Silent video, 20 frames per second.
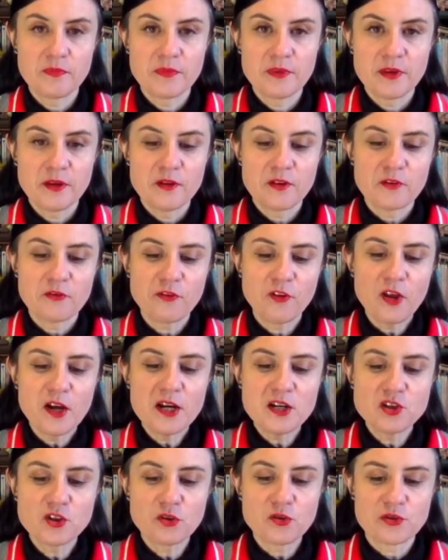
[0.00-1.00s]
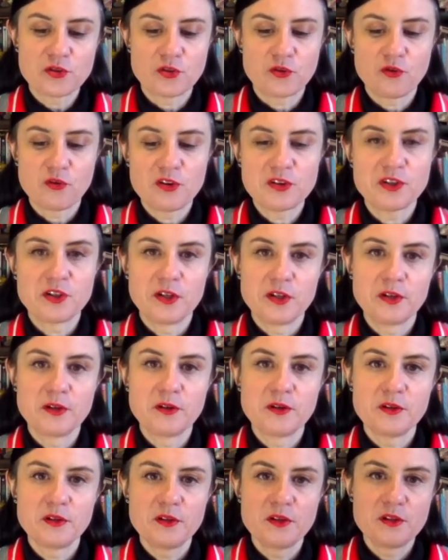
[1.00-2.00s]
The fly jolts across it,
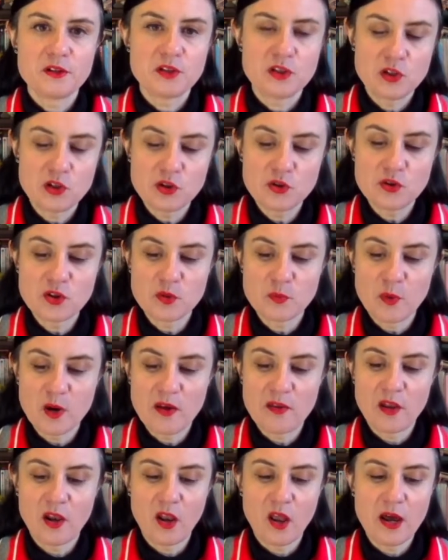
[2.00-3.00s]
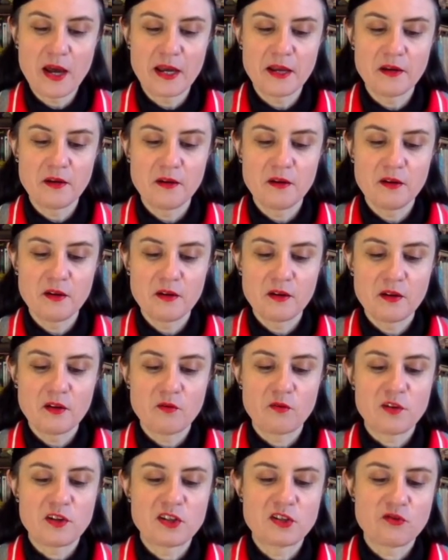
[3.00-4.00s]
seduced by the light,
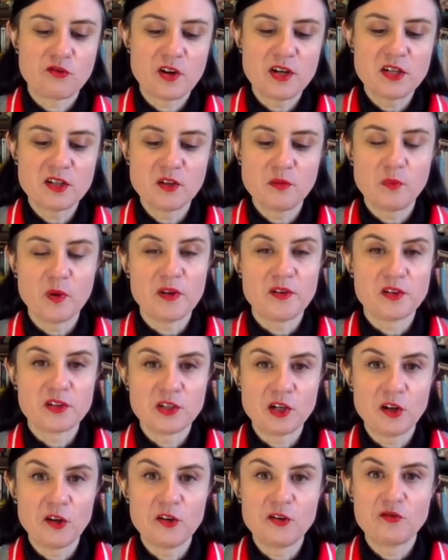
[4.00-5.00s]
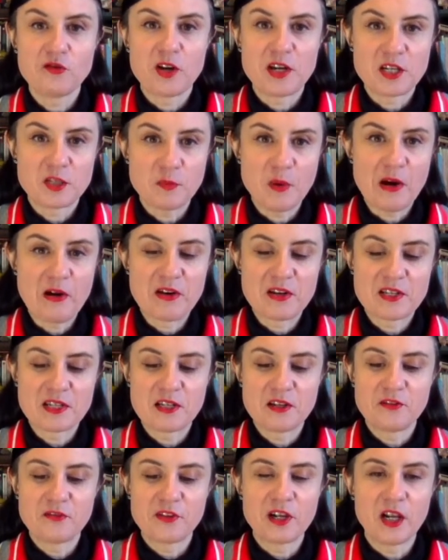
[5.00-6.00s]
frustrated by the solid transparency of
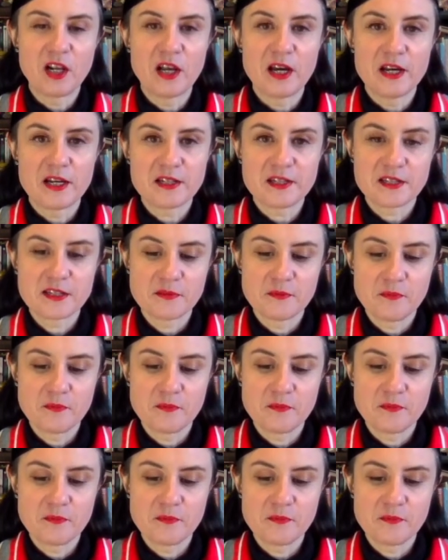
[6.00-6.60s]
the glass.